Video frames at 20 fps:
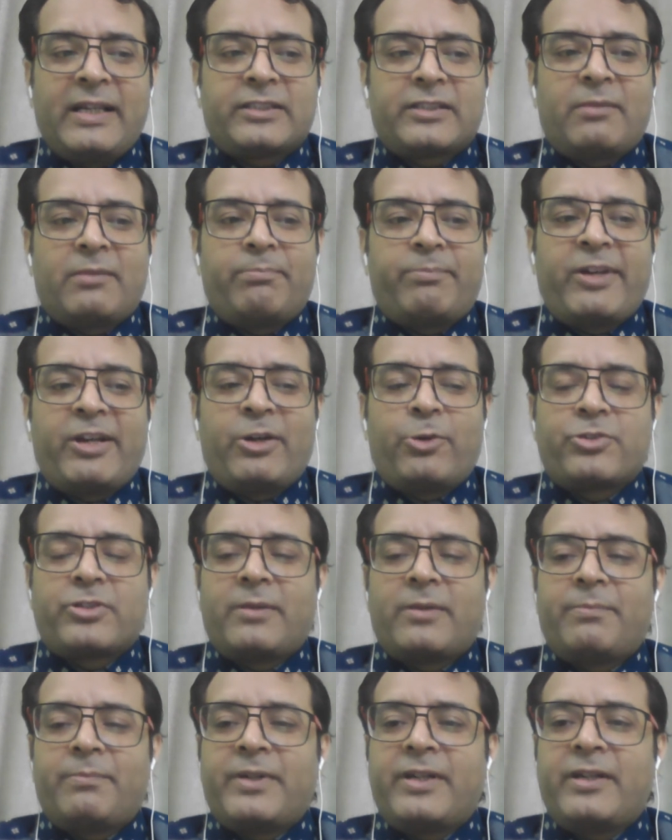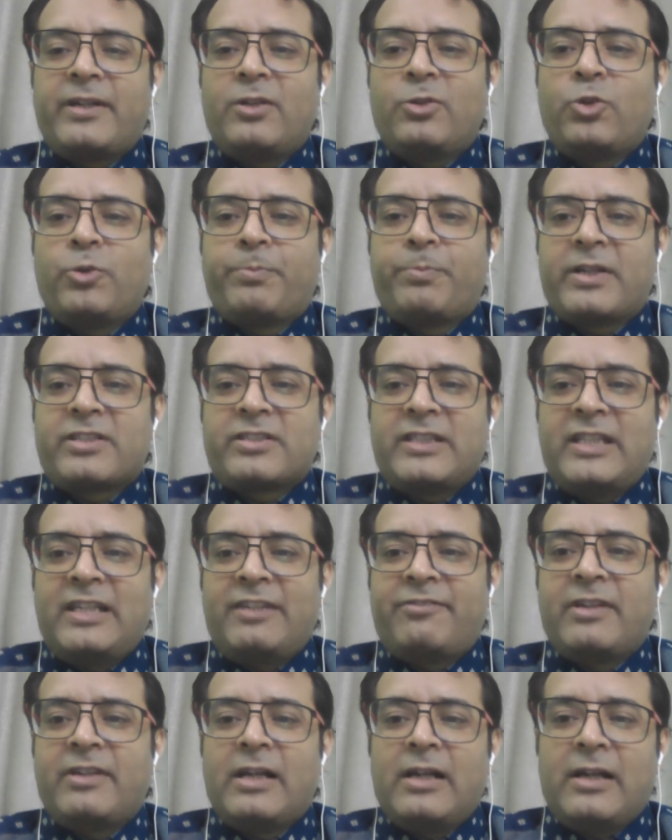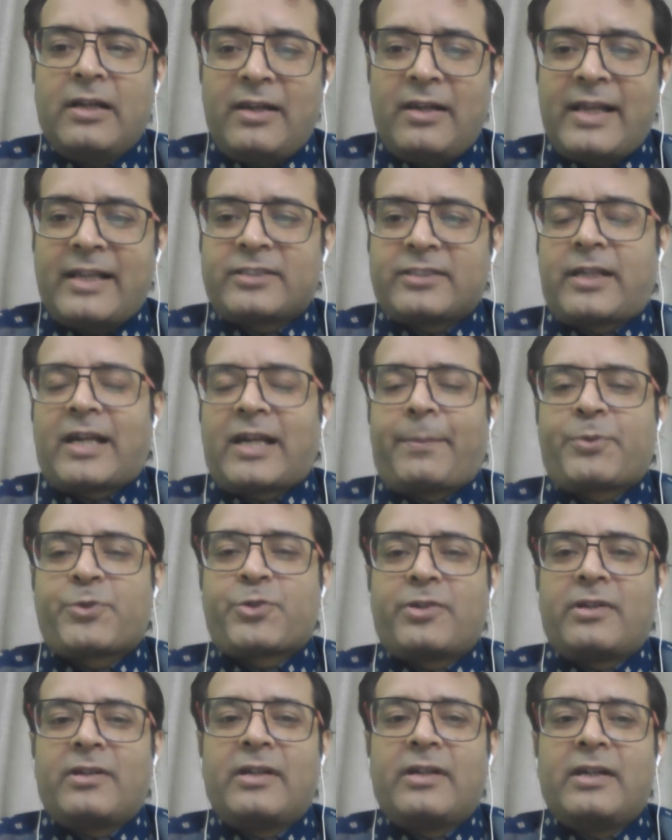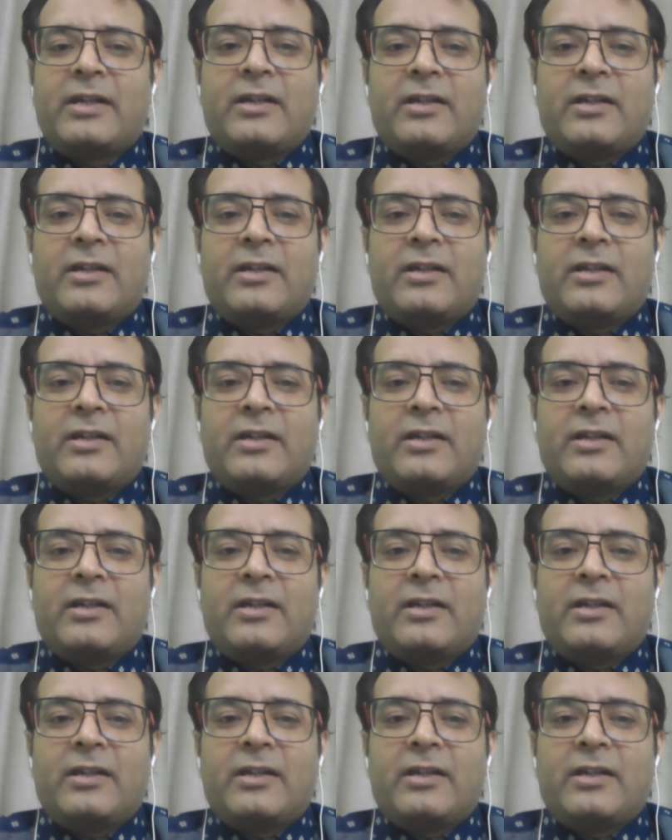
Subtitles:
as compared to somebody who perceive less corruption.